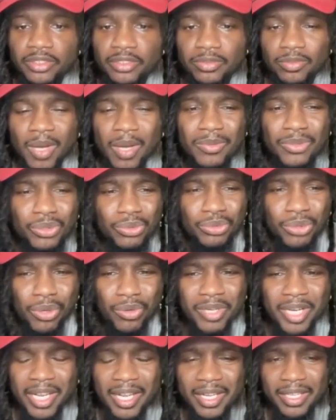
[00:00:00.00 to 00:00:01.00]
Why would you throw
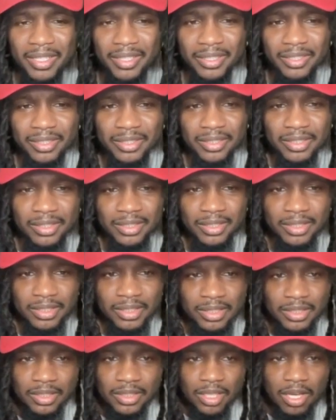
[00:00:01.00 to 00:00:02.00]
that?
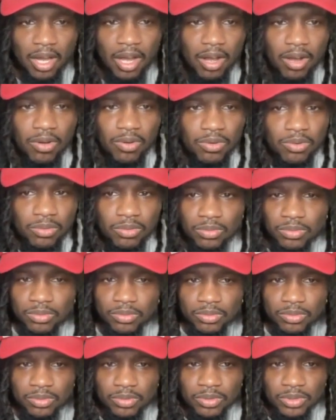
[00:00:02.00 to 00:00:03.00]
Oh, to choose
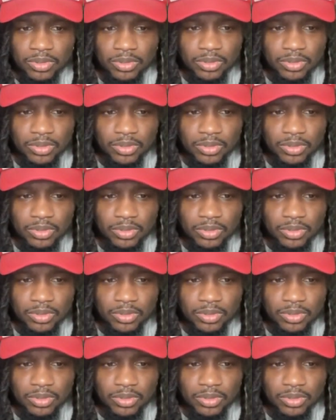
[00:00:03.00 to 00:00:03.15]
from.